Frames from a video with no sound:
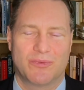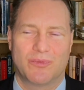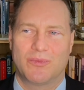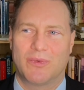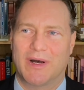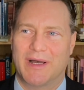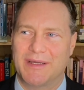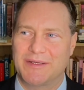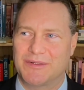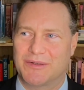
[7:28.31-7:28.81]

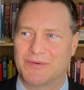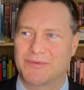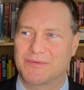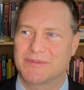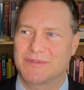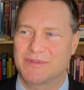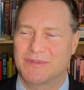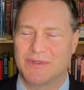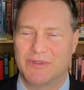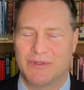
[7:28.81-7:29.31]
Why
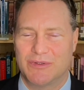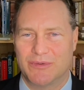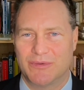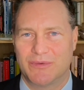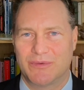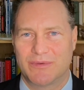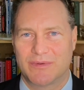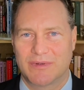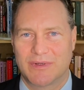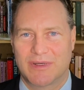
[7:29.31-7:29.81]
don't
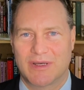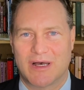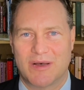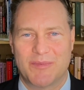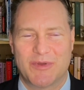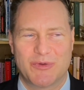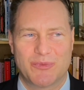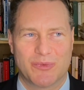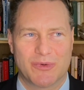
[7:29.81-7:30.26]
you come and